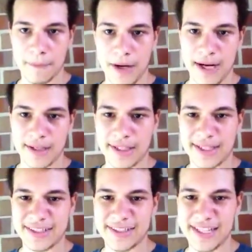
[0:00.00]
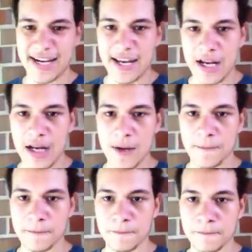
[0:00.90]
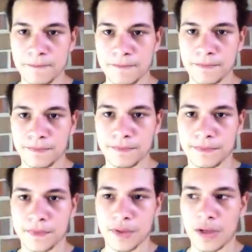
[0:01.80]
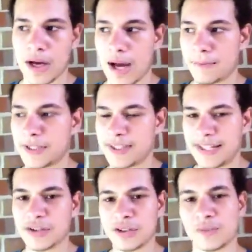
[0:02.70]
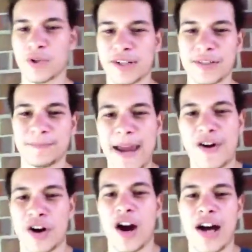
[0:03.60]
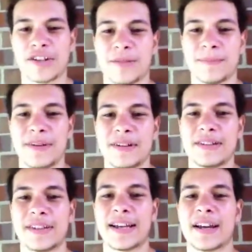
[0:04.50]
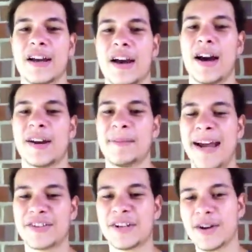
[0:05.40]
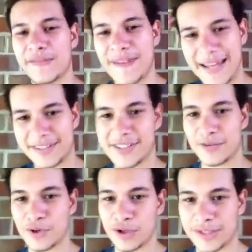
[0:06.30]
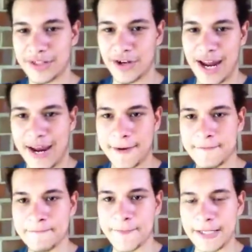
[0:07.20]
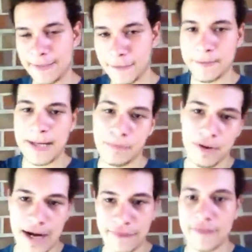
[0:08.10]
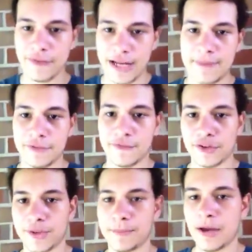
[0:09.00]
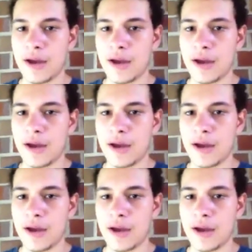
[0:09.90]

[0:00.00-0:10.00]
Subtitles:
Kind of like a setting. The technical word is paracosm. It's like an imaginary fantasy world in your head. Different people have different names for them.